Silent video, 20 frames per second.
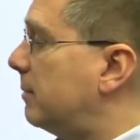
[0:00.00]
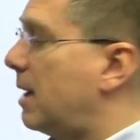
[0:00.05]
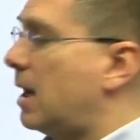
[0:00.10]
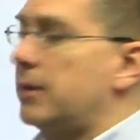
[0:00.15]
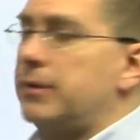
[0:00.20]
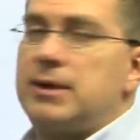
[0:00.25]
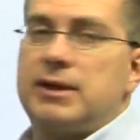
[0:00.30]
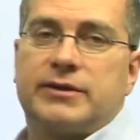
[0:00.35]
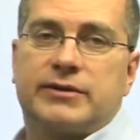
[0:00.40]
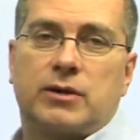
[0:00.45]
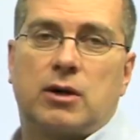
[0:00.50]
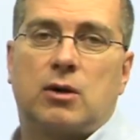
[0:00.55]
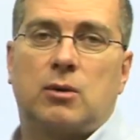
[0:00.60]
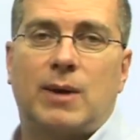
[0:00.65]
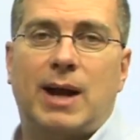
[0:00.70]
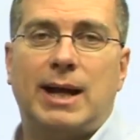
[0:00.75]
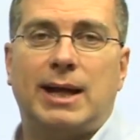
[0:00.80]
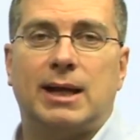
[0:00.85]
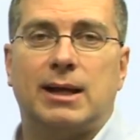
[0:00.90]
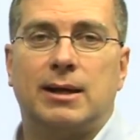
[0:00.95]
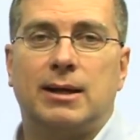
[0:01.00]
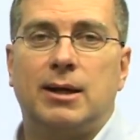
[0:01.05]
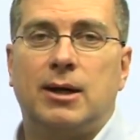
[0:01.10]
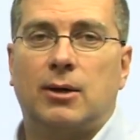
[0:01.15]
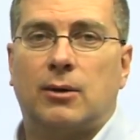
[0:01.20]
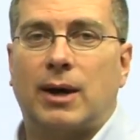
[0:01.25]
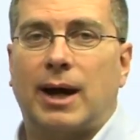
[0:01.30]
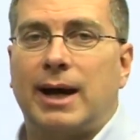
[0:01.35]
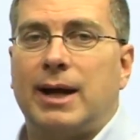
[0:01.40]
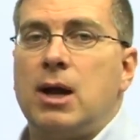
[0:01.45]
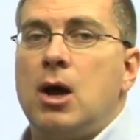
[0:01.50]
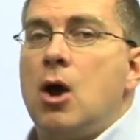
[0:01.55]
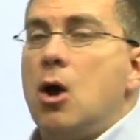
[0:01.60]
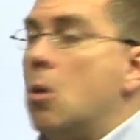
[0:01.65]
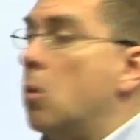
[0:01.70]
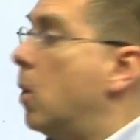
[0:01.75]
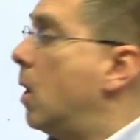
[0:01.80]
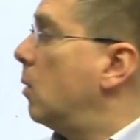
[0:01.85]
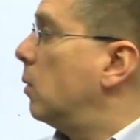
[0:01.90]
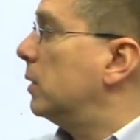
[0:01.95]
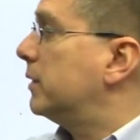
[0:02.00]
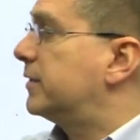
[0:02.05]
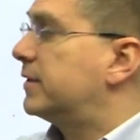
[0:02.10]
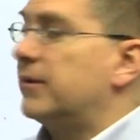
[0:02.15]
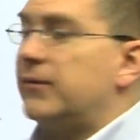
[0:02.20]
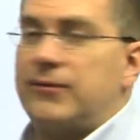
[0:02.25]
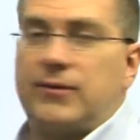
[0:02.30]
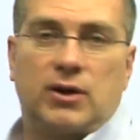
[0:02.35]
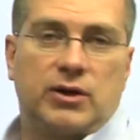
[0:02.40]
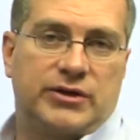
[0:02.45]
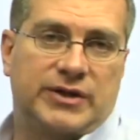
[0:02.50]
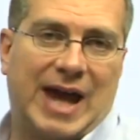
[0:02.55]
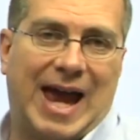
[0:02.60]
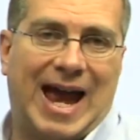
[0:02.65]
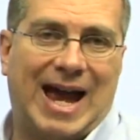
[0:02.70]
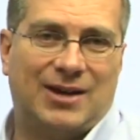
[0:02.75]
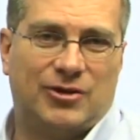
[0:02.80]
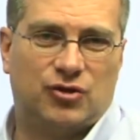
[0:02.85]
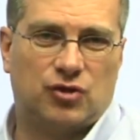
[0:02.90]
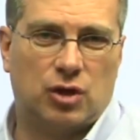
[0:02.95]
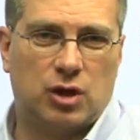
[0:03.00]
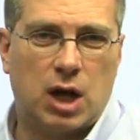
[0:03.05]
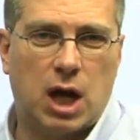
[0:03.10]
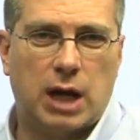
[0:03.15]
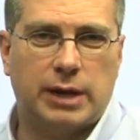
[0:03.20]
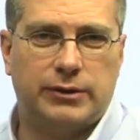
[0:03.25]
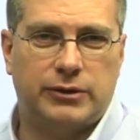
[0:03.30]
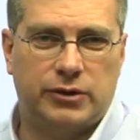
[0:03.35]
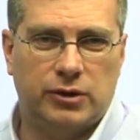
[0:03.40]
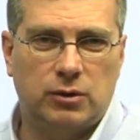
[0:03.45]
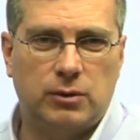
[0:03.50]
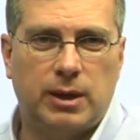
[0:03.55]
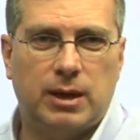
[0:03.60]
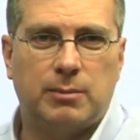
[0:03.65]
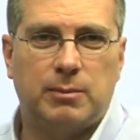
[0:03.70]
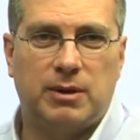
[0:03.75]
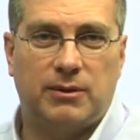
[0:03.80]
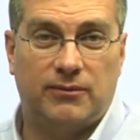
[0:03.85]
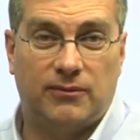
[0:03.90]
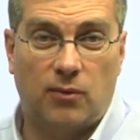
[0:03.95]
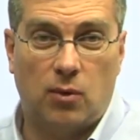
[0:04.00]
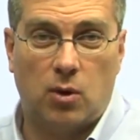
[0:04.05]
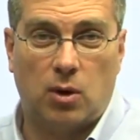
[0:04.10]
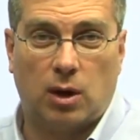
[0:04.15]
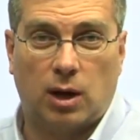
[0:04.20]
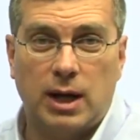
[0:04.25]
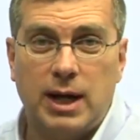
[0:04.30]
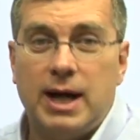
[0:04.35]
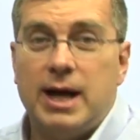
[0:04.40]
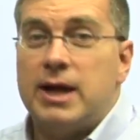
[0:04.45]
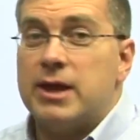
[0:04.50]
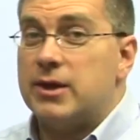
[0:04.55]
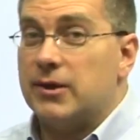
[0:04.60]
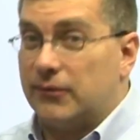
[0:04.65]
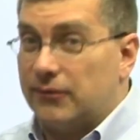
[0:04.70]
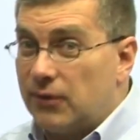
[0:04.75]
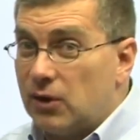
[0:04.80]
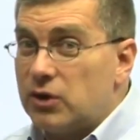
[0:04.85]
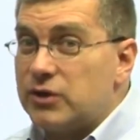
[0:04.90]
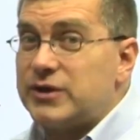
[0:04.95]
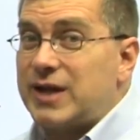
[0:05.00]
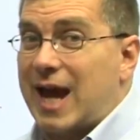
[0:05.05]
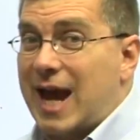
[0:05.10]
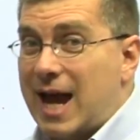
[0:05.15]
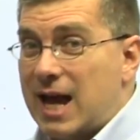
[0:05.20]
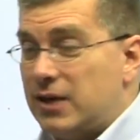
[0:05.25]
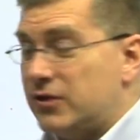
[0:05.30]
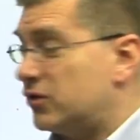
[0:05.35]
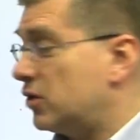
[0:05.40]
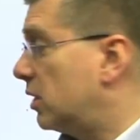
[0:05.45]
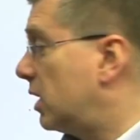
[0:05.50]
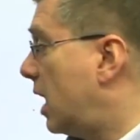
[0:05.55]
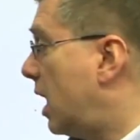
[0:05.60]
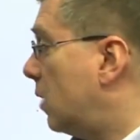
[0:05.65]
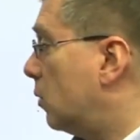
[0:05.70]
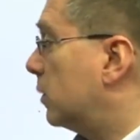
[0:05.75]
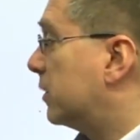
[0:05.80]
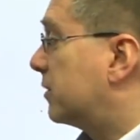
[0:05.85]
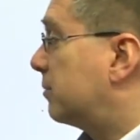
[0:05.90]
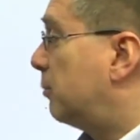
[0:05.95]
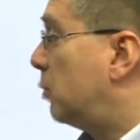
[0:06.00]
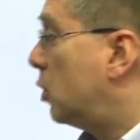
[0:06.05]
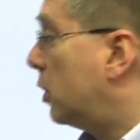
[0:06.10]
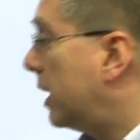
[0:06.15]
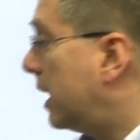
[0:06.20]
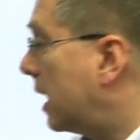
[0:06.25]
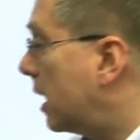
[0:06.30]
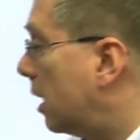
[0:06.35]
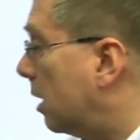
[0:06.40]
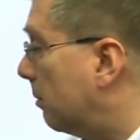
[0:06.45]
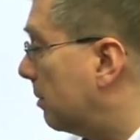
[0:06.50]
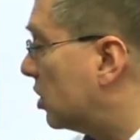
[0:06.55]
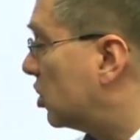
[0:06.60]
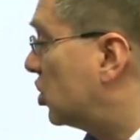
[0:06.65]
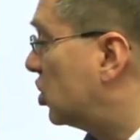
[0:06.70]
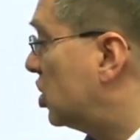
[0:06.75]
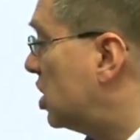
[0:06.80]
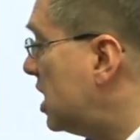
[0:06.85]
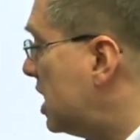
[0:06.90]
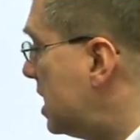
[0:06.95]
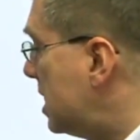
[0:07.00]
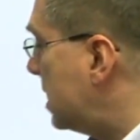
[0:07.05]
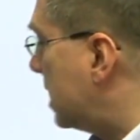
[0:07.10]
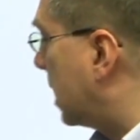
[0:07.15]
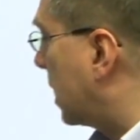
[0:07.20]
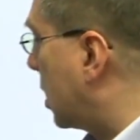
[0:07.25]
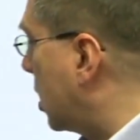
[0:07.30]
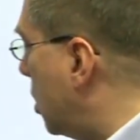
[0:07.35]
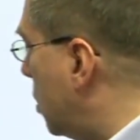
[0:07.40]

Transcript: about this already, right? What was the first astronaut doing before? The first astronaut was putting a machine that